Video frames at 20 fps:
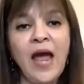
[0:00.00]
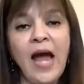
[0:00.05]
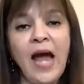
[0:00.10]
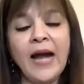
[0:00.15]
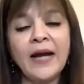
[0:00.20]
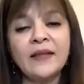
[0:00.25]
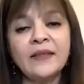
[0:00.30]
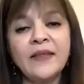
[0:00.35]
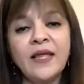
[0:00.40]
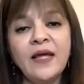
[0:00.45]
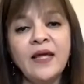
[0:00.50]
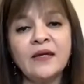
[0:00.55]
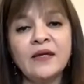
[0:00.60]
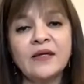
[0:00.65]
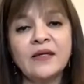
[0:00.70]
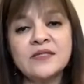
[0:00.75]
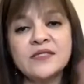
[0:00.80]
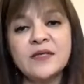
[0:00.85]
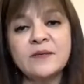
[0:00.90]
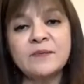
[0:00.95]
And
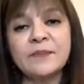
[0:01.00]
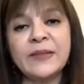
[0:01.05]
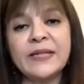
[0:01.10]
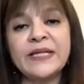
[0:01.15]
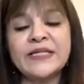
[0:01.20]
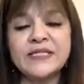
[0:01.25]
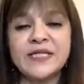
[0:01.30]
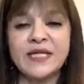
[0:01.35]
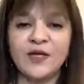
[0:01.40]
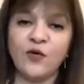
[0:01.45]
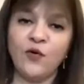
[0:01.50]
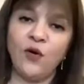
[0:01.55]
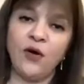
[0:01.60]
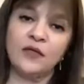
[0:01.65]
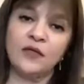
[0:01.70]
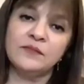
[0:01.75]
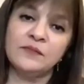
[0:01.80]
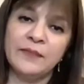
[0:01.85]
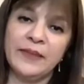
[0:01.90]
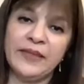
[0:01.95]
then simply take
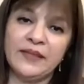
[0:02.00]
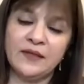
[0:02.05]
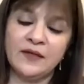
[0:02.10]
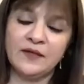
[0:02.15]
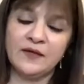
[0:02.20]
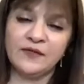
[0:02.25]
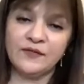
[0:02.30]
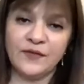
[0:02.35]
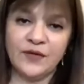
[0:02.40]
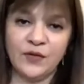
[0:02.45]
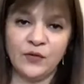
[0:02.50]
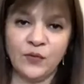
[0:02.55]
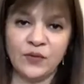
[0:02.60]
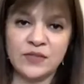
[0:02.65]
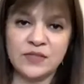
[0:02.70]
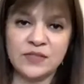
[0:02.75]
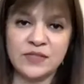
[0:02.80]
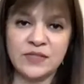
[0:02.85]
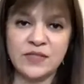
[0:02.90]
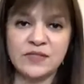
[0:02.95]
on Meenal
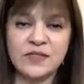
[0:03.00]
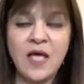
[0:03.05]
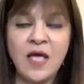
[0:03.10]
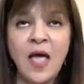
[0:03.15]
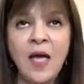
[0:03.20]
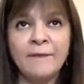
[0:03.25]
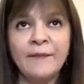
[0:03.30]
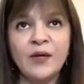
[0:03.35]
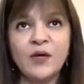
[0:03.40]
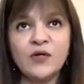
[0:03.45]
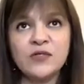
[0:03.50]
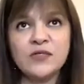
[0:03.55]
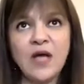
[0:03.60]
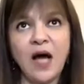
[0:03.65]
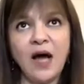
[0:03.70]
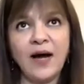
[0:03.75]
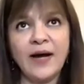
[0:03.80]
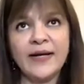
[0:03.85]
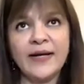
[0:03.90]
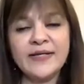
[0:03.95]
frequencies, because
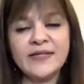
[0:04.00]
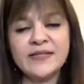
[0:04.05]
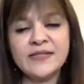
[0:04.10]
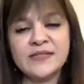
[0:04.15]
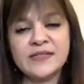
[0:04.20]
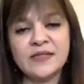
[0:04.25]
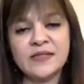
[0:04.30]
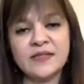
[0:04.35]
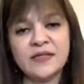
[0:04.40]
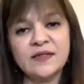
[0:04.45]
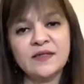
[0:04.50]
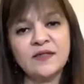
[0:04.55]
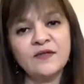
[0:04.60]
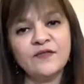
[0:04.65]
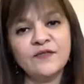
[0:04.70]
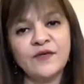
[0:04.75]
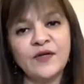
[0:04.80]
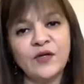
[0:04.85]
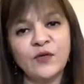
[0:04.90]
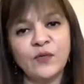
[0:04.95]
I sit in the
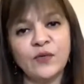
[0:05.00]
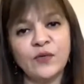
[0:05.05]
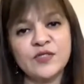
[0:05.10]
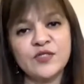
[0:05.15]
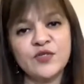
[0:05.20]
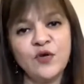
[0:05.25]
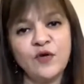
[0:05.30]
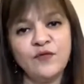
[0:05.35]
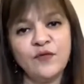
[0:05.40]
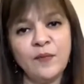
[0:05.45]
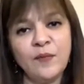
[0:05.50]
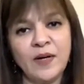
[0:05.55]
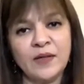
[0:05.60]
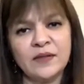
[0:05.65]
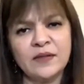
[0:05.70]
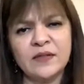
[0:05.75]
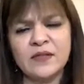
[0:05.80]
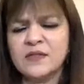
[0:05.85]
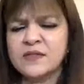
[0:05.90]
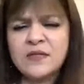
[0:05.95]
frequency of
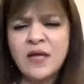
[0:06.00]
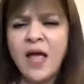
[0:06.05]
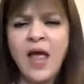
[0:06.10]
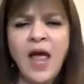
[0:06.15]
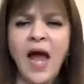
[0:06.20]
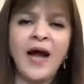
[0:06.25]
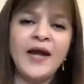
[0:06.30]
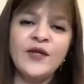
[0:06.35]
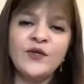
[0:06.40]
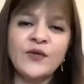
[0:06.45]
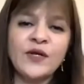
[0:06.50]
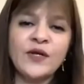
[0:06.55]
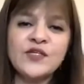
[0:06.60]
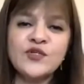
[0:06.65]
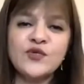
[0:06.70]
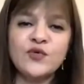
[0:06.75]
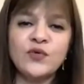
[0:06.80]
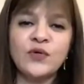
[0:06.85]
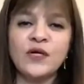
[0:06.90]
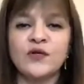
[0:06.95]
abundance and you can
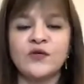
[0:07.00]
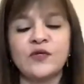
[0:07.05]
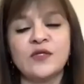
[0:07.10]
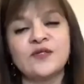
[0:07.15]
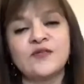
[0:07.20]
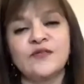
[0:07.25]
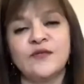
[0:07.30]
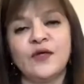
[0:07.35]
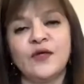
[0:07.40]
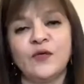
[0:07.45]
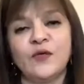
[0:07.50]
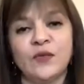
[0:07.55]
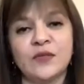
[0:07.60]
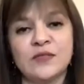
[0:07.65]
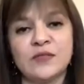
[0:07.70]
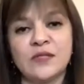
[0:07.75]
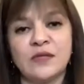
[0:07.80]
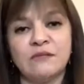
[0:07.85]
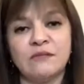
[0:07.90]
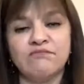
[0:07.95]
tune into this
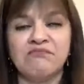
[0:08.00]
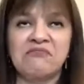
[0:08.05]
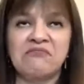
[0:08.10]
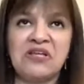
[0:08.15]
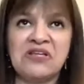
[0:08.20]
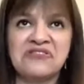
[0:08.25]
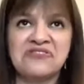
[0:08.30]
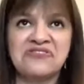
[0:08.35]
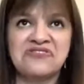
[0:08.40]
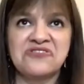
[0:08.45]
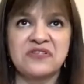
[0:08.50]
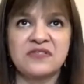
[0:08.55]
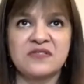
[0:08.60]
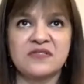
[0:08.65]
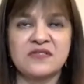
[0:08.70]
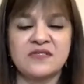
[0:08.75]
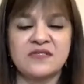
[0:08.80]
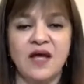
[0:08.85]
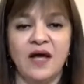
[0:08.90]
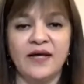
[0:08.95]
frequency. It's
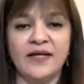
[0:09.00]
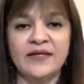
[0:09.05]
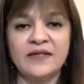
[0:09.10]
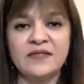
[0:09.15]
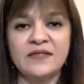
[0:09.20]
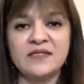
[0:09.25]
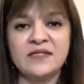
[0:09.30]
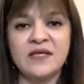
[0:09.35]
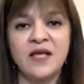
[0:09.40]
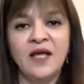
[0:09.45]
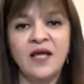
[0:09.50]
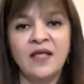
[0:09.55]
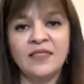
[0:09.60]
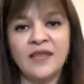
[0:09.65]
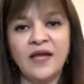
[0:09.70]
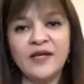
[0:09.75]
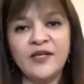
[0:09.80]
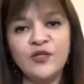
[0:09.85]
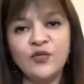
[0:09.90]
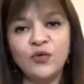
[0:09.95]
just science
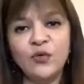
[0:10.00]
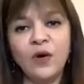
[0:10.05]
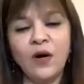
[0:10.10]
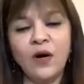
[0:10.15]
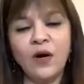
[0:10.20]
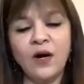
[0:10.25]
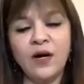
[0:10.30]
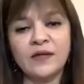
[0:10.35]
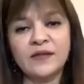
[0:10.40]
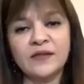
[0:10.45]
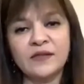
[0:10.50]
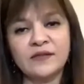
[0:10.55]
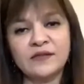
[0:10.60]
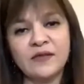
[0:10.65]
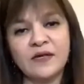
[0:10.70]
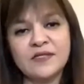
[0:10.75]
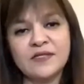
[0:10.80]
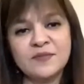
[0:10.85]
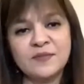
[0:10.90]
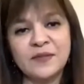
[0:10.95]
that you are the
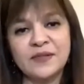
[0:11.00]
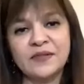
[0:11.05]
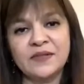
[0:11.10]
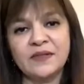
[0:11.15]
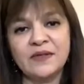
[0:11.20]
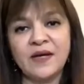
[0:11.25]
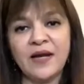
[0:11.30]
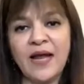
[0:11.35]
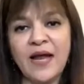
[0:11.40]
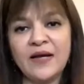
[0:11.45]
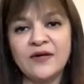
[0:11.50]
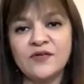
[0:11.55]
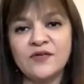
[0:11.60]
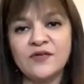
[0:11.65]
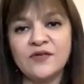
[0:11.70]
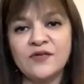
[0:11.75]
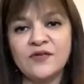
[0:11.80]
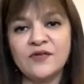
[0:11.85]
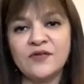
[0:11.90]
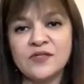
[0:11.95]
transmitter and
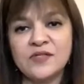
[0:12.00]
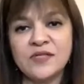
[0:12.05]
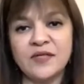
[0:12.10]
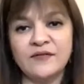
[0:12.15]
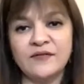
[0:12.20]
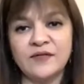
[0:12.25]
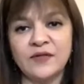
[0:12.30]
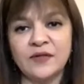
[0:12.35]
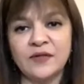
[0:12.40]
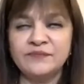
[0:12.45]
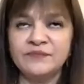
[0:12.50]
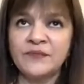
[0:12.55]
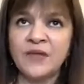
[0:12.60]
receiver.